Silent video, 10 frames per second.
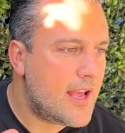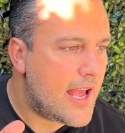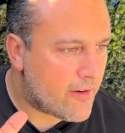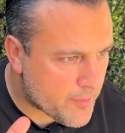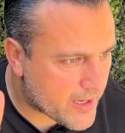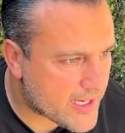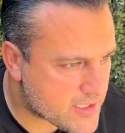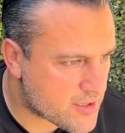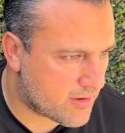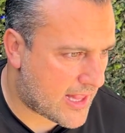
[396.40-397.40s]
Everybody needs
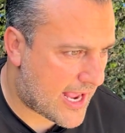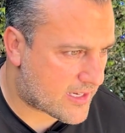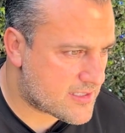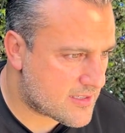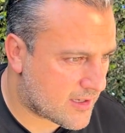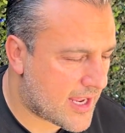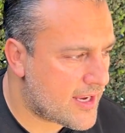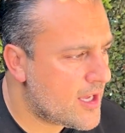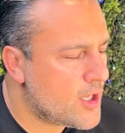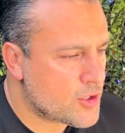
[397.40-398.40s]
to relax, okay?
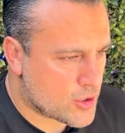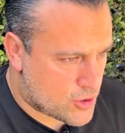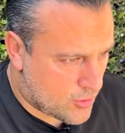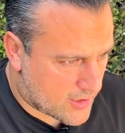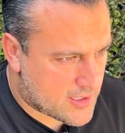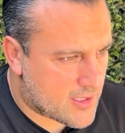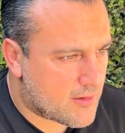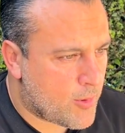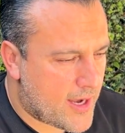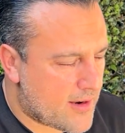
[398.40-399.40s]
Just talk to the
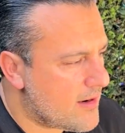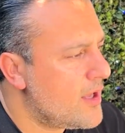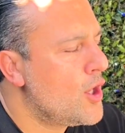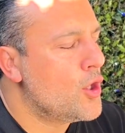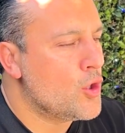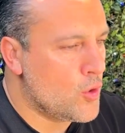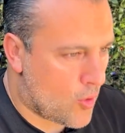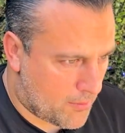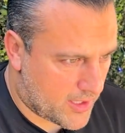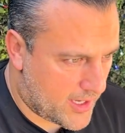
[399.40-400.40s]
waiter
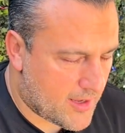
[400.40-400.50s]
normally.